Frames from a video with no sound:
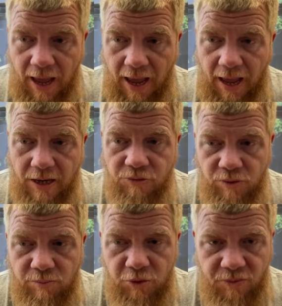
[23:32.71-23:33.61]
and
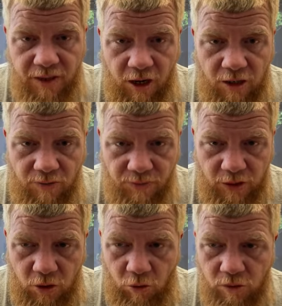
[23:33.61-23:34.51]
removing all of the
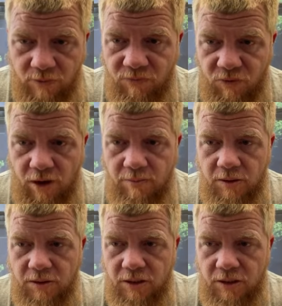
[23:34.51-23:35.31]
gold from